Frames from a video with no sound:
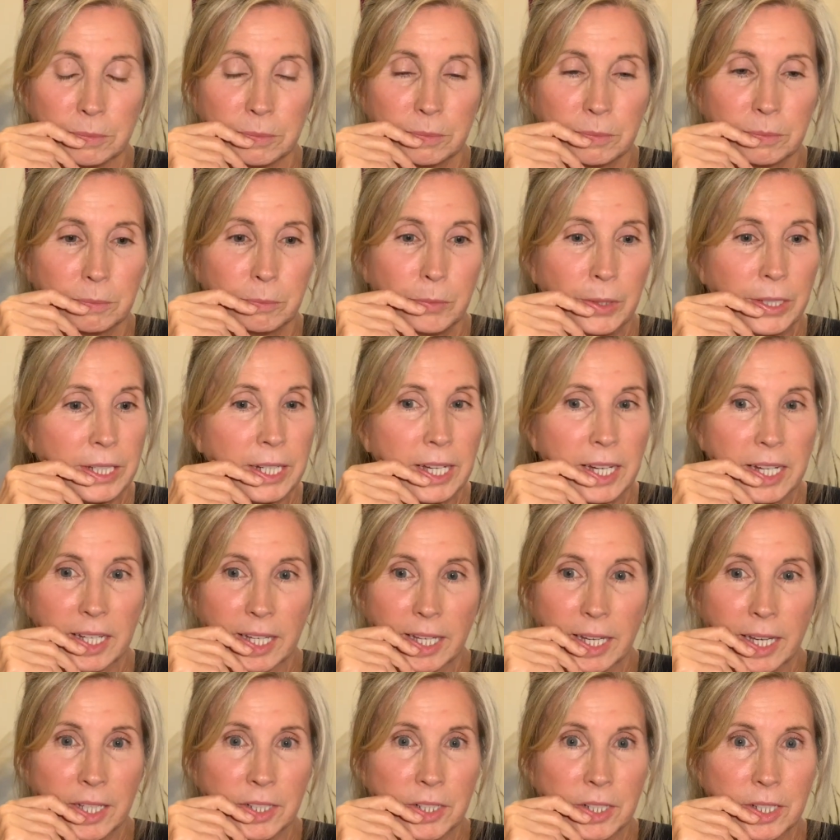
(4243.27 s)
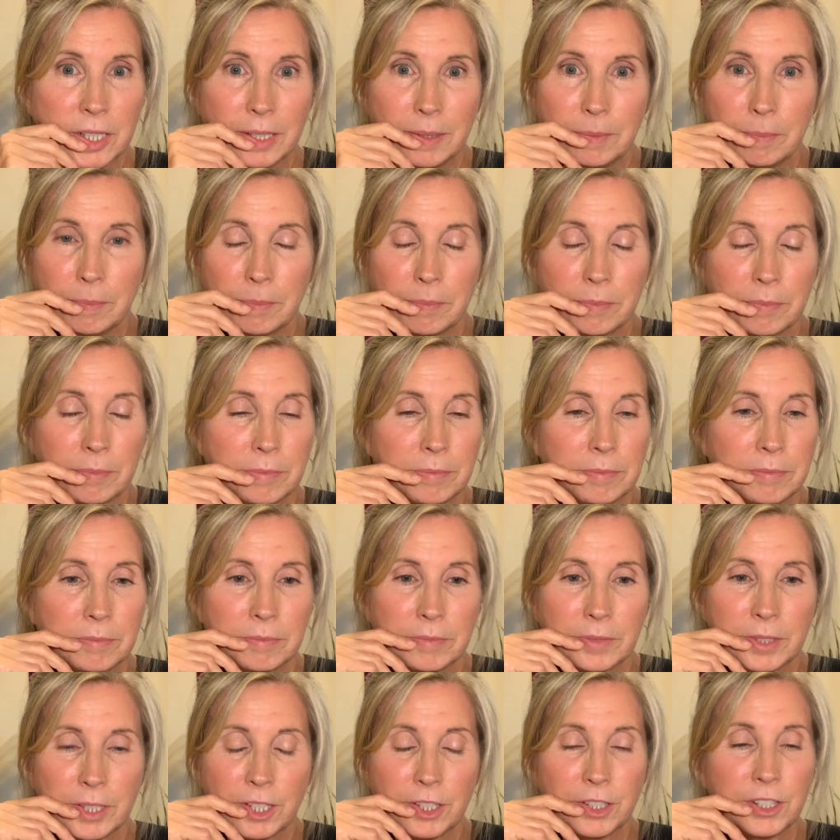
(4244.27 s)
you got to catch it.
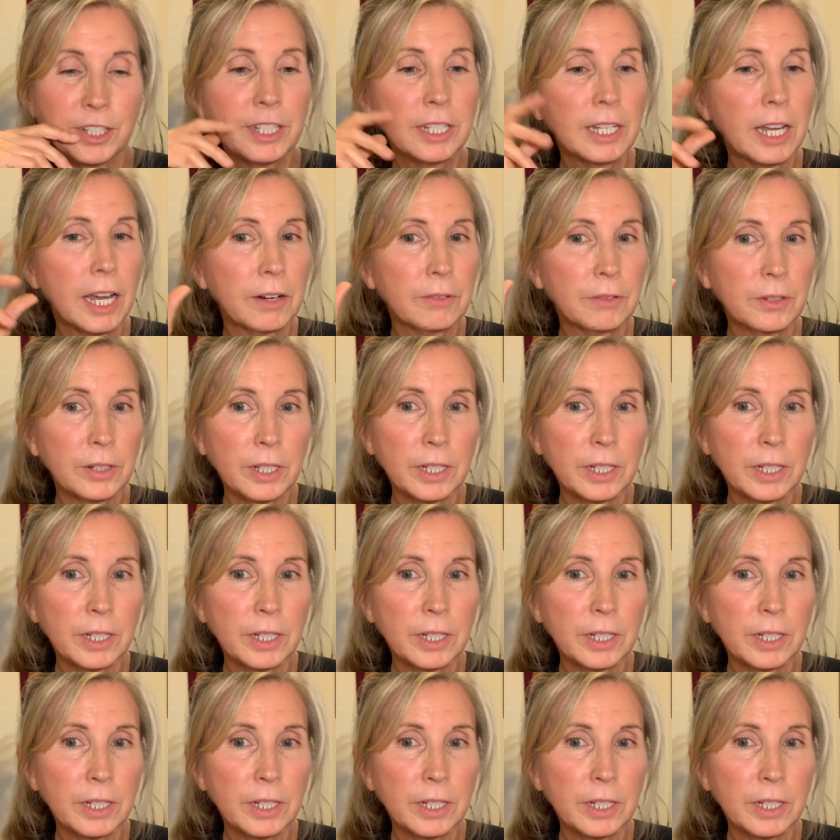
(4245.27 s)
You are never